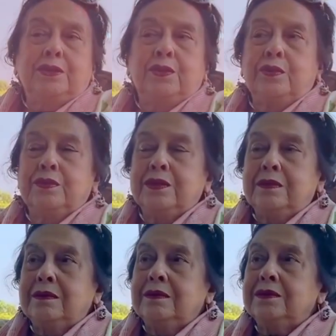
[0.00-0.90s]
to
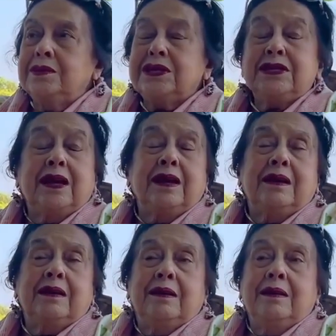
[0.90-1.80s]
just
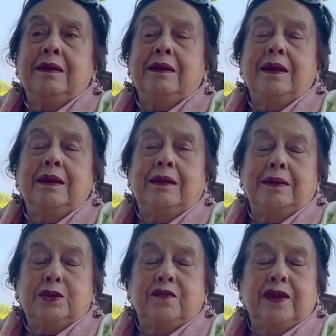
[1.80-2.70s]
think
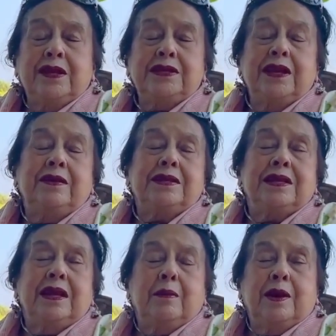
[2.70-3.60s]
very
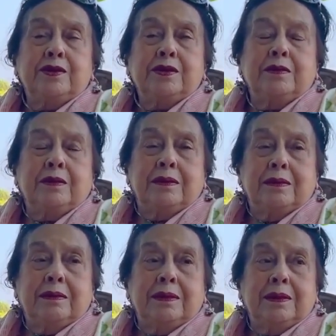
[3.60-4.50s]
seriously about
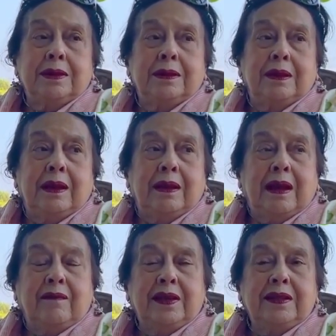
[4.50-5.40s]

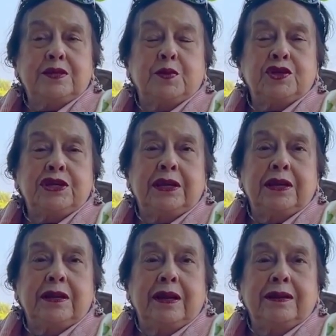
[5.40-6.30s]
having this
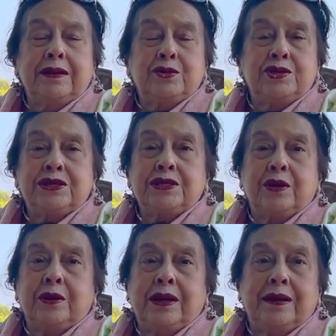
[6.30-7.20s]
procedure done and to just
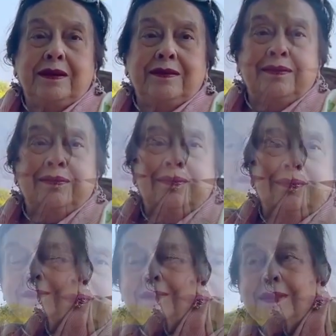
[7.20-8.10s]
go ahead.
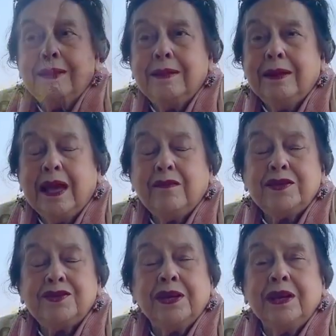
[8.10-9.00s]
Life
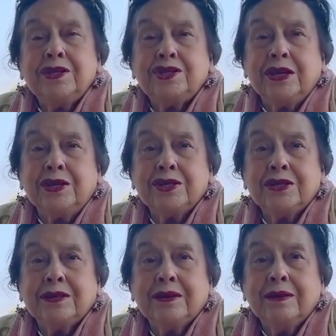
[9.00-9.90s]
has really changed.
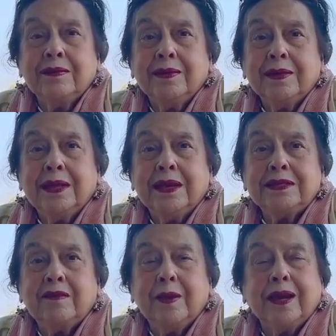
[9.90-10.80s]

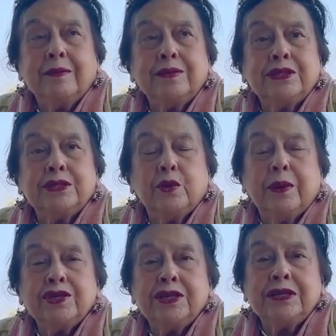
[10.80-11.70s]
Things have become so
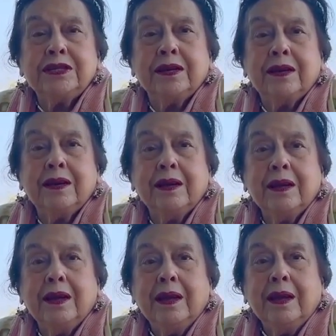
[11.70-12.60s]
much easier.
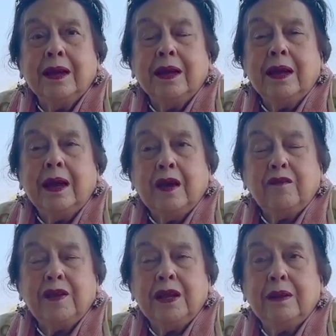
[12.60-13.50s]
I
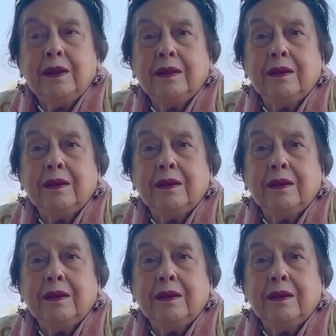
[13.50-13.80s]
feel